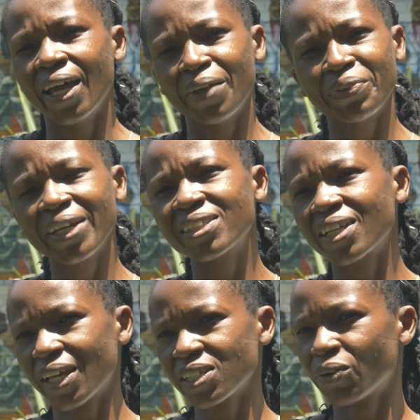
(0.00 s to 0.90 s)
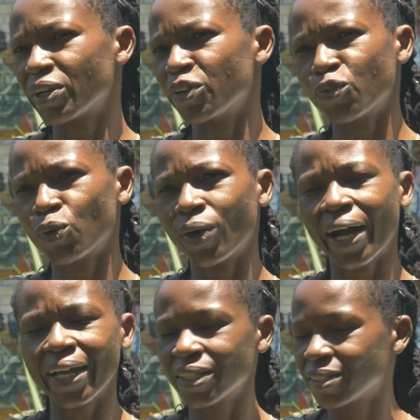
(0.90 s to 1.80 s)
And then at a national level,
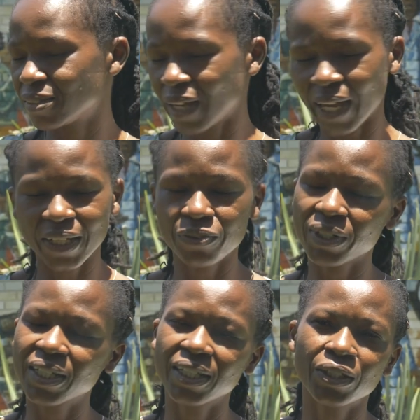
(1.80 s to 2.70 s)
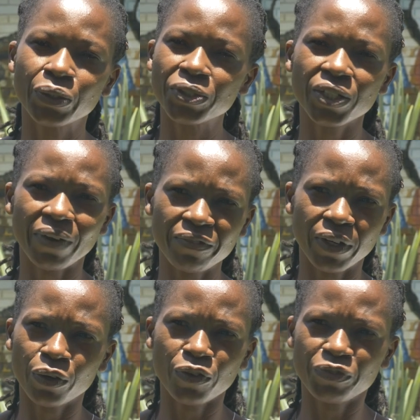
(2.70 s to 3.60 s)
I really, you know, derive
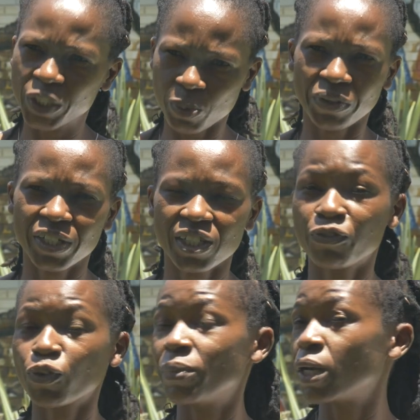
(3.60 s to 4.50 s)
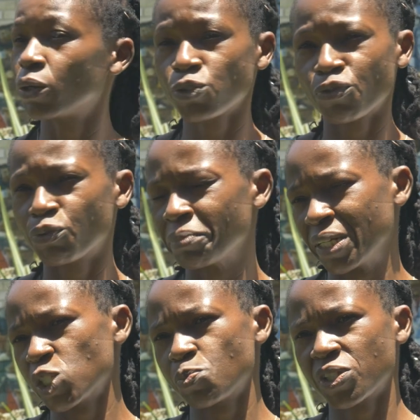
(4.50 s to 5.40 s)
a lot of inspiration from a lot of
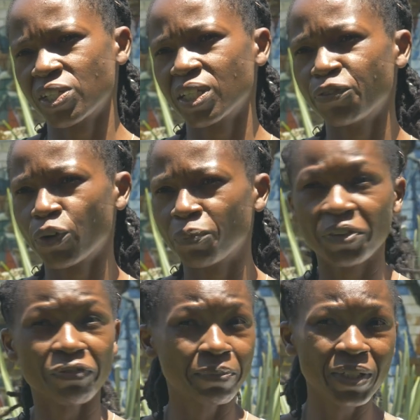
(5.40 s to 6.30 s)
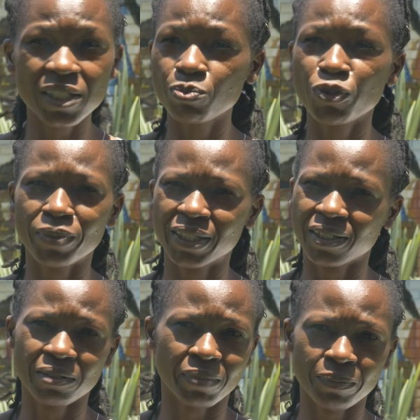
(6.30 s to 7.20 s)
women, especially from the feminist movement
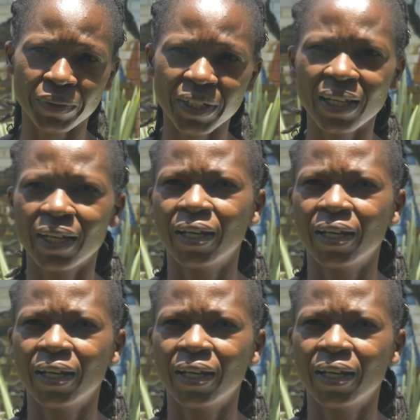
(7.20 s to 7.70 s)
in Zimbabwe.